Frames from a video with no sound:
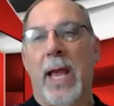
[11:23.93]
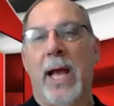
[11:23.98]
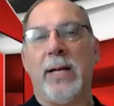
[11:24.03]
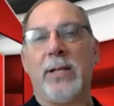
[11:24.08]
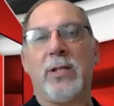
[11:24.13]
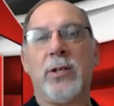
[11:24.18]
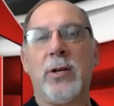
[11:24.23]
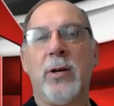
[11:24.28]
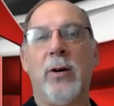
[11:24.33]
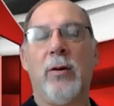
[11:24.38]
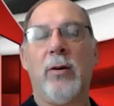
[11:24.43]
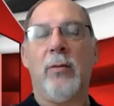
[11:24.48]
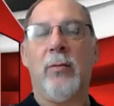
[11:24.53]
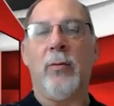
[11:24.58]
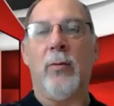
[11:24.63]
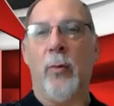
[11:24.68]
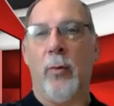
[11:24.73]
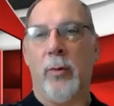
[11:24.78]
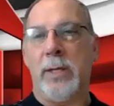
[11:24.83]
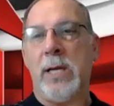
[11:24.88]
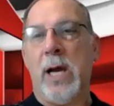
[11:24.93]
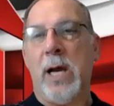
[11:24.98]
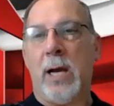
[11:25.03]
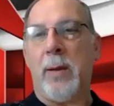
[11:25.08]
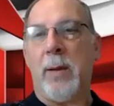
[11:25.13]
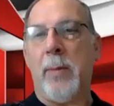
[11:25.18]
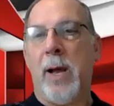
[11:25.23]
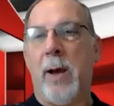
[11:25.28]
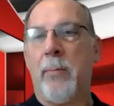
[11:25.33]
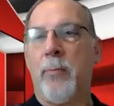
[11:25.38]
And so when we talk
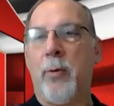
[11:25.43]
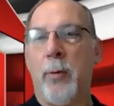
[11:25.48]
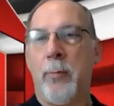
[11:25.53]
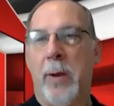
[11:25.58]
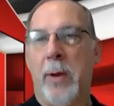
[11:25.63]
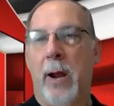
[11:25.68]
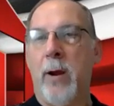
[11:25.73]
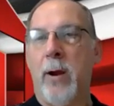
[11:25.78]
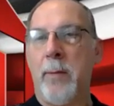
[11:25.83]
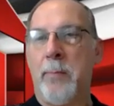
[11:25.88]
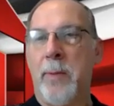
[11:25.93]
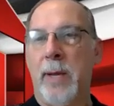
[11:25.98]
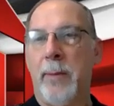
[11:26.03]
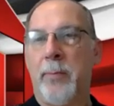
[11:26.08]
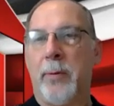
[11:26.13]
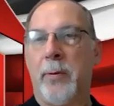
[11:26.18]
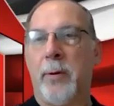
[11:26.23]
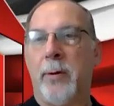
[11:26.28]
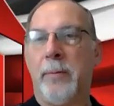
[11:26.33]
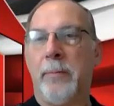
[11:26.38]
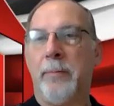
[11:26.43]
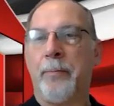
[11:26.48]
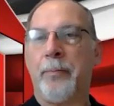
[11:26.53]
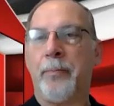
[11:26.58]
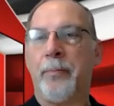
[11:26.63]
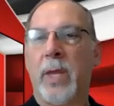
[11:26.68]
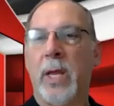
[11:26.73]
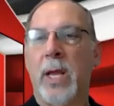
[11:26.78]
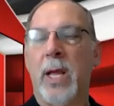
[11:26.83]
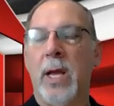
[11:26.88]
about preparing people,
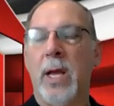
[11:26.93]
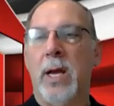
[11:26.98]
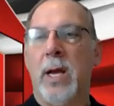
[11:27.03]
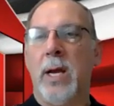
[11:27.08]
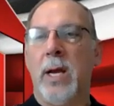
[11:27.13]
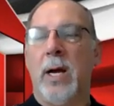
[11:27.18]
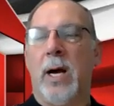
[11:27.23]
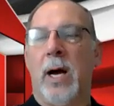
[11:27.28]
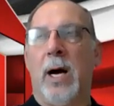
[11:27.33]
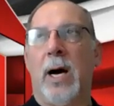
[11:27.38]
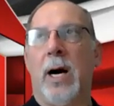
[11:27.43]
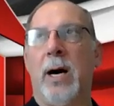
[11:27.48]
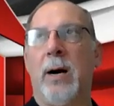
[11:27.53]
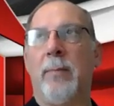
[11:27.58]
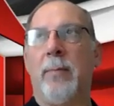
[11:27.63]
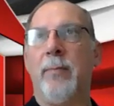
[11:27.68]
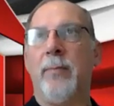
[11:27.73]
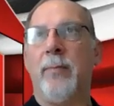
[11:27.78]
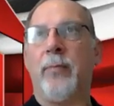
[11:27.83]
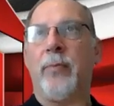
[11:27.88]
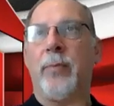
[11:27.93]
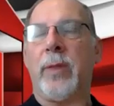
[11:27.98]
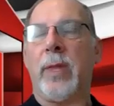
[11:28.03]
um,